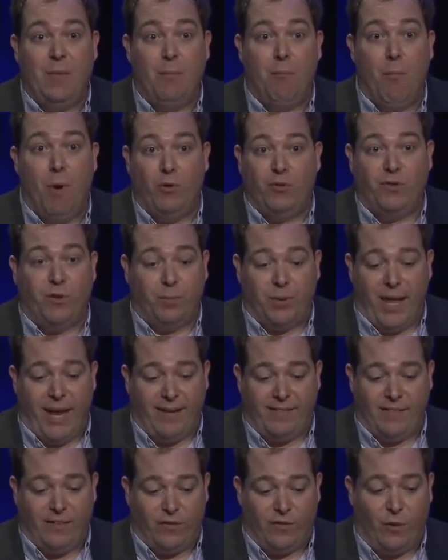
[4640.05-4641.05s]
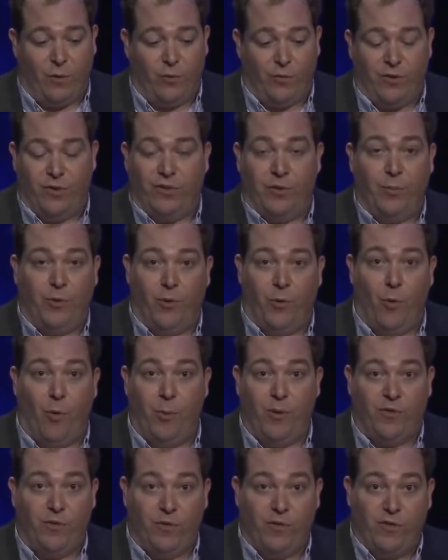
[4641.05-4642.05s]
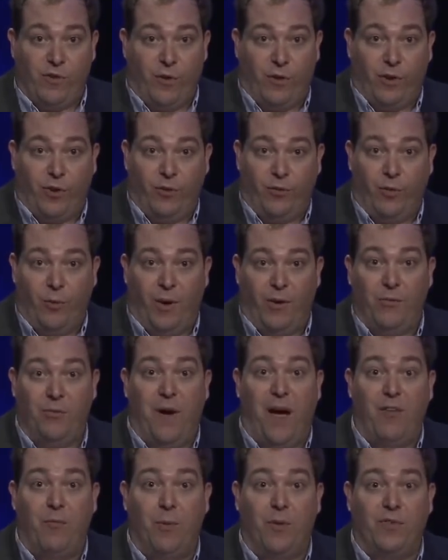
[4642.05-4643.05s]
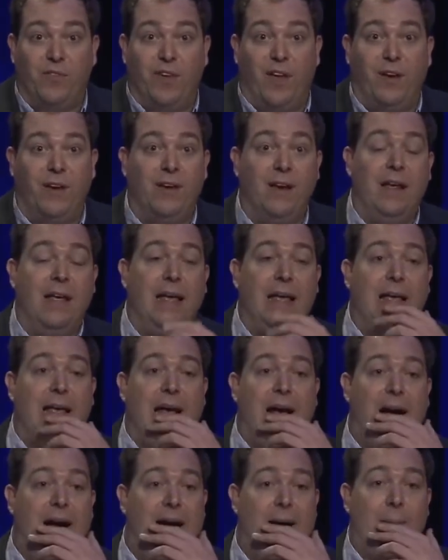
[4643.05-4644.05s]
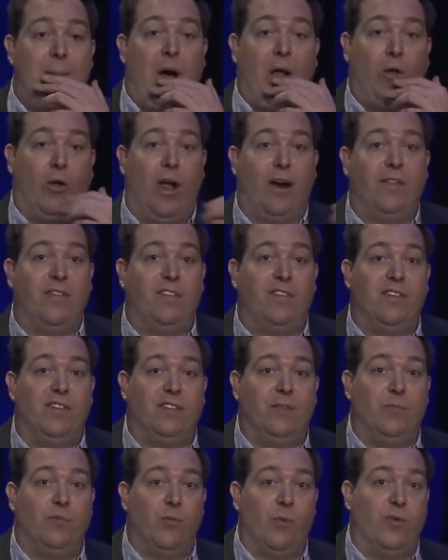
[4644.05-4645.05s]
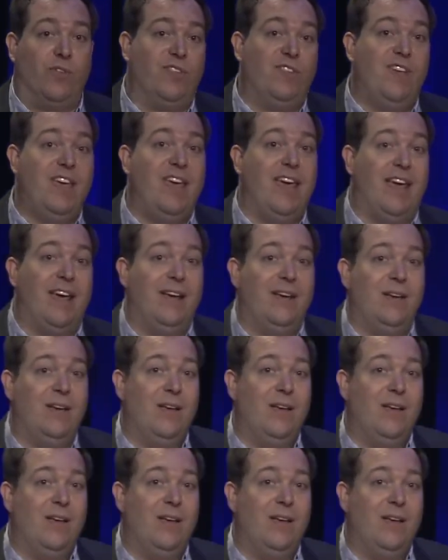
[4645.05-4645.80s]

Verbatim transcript: Most of the planets in the solar system, their orbits are circular to about 5%. Um, a lot of the systems we're seeing,